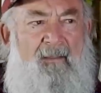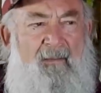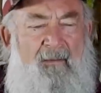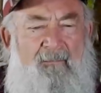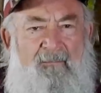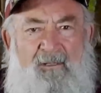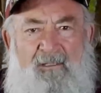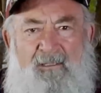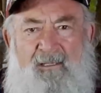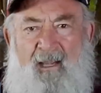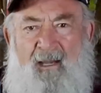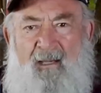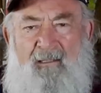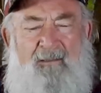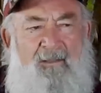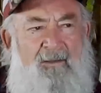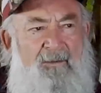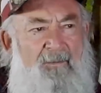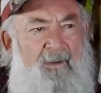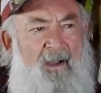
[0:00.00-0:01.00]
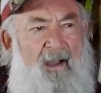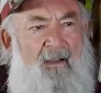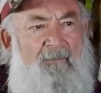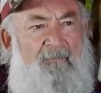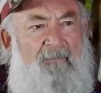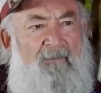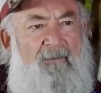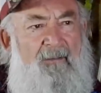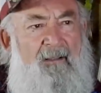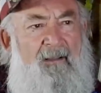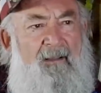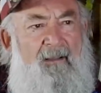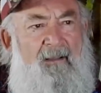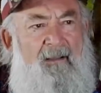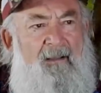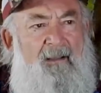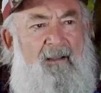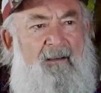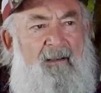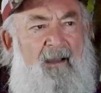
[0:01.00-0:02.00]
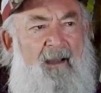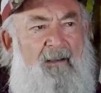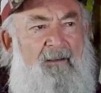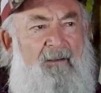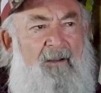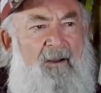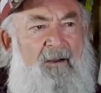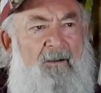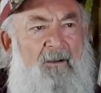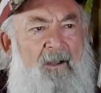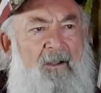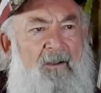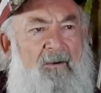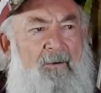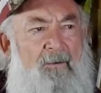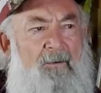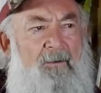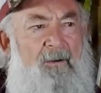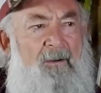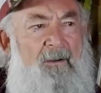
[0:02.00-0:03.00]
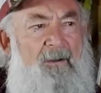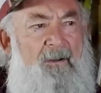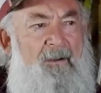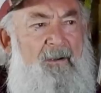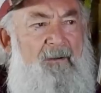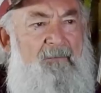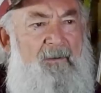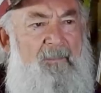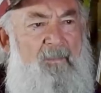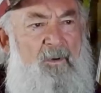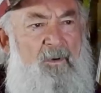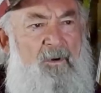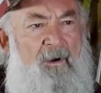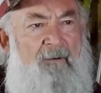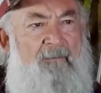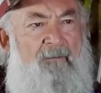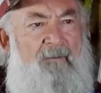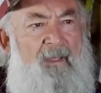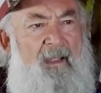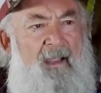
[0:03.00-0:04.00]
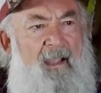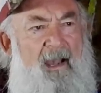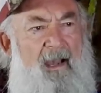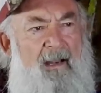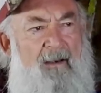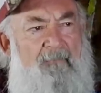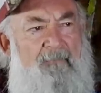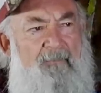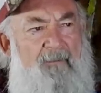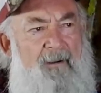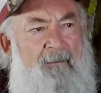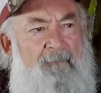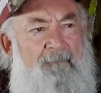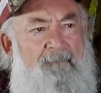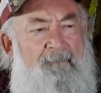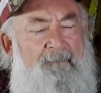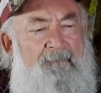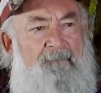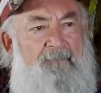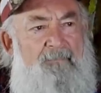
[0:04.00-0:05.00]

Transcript: They've just got their rifle not long ago from whoever they got it from,